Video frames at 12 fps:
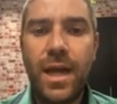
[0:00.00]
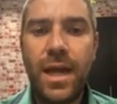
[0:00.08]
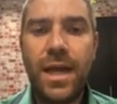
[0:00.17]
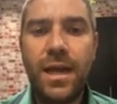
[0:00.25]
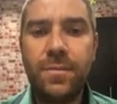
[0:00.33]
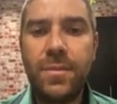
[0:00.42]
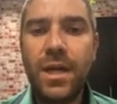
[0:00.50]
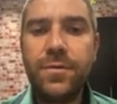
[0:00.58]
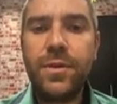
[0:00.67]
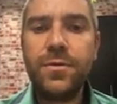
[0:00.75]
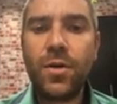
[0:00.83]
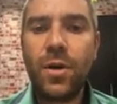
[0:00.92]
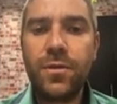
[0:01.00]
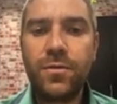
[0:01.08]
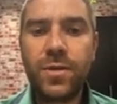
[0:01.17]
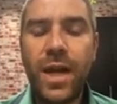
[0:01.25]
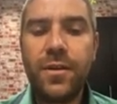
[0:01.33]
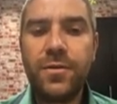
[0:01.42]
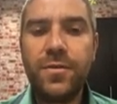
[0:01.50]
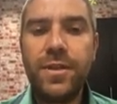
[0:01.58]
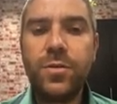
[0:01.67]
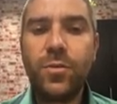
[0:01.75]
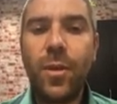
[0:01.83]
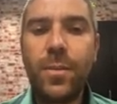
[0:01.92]
If you've got a current
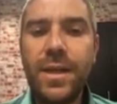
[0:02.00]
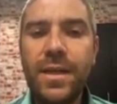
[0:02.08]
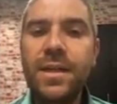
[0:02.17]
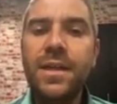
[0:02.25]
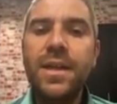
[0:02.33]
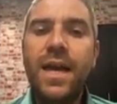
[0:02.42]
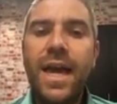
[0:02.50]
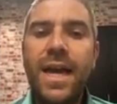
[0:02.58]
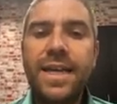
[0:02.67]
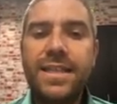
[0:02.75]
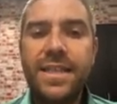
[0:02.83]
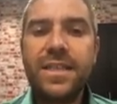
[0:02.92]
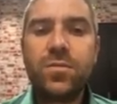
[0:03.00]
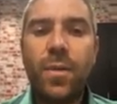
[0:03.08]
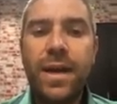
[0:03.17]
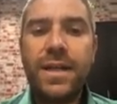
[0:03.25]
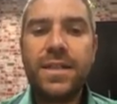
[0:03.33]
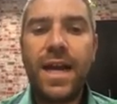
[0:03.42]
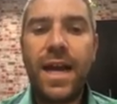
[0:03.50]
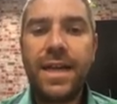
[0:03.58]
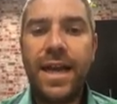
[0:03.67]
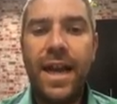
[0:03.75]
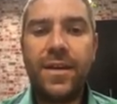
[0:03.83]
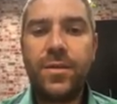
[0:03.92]
rental property, easiest way to
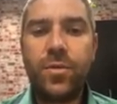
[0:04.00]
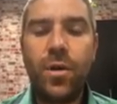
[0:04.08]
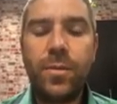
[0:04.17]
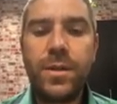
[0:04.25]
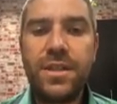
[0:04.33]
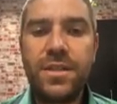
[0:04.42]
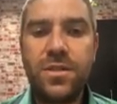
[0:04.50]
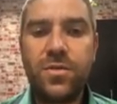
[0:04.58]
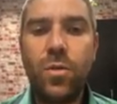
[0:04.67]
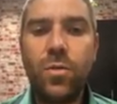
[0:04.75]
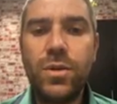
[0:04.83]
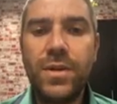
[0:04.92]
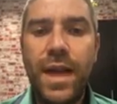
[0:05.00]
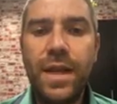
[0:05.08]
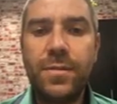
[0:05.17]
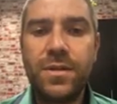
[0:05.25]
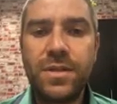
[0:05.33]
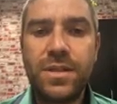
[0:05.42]
target other properties is all your neighbours.